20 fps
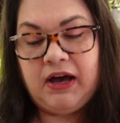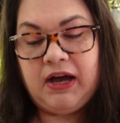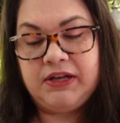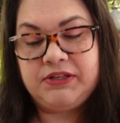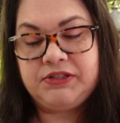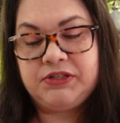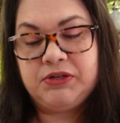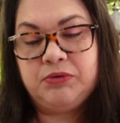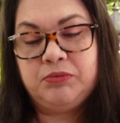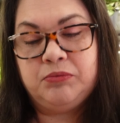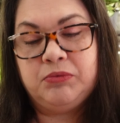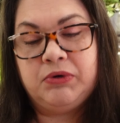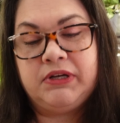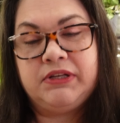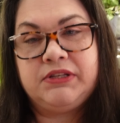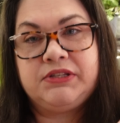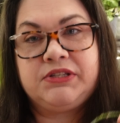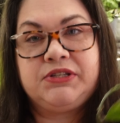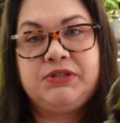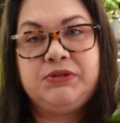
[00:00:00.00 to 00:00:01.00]
I don't
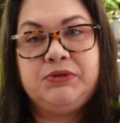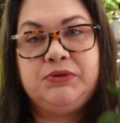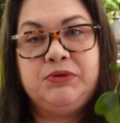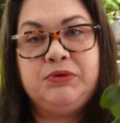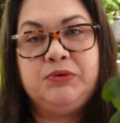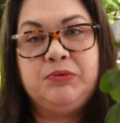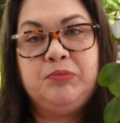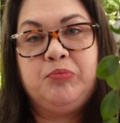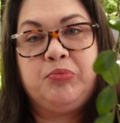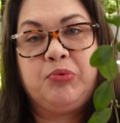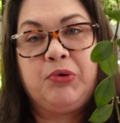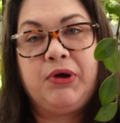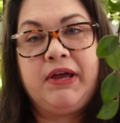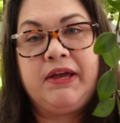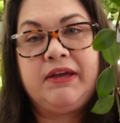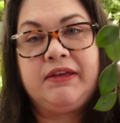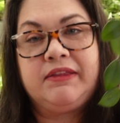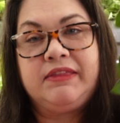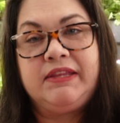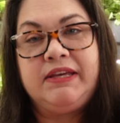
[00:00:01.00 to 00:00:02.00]
want to
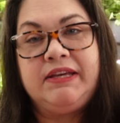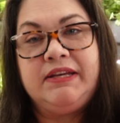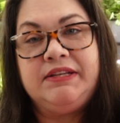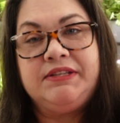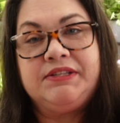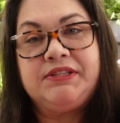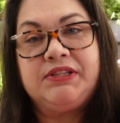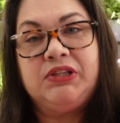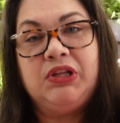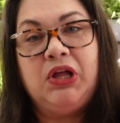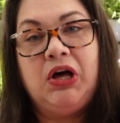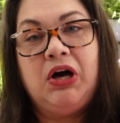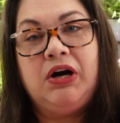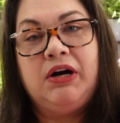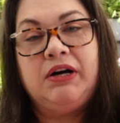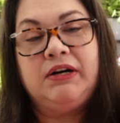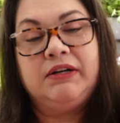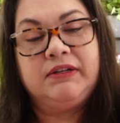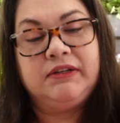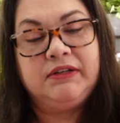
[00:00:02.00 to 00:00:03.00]
break these
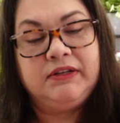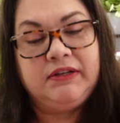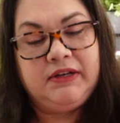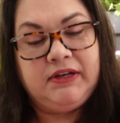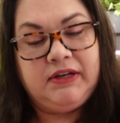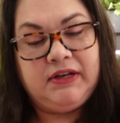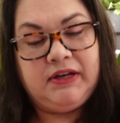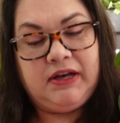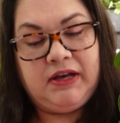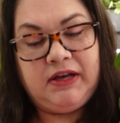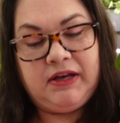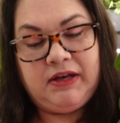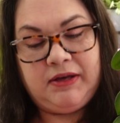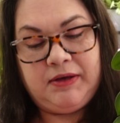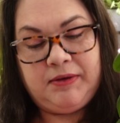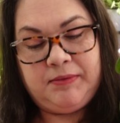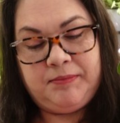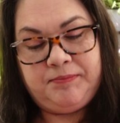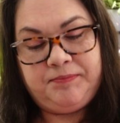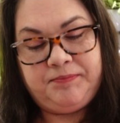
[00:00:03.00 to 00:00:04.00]
long
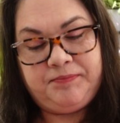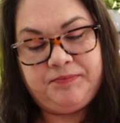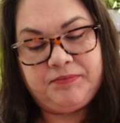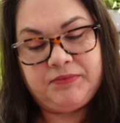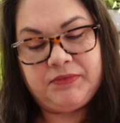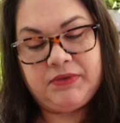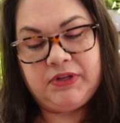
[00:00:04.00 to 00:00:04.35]
um,